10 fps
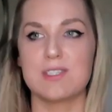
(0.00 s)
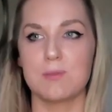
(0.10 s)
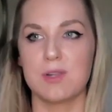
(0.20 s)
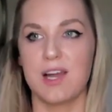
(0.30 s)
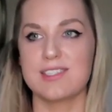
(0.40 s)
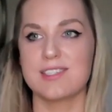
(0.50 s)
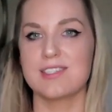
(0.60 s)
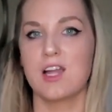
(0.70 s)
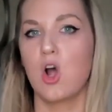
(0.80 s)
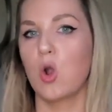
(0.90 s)

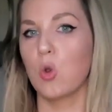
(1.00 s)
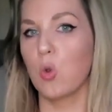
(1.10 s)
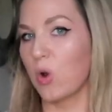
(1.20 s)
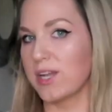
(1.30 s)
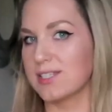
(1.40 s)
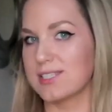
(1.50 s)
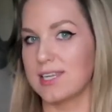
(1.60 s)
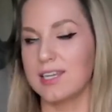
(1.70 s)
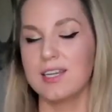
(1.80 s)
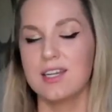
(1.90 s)
symbolizes
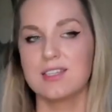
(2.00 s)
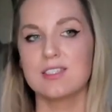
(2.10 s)
loyalty.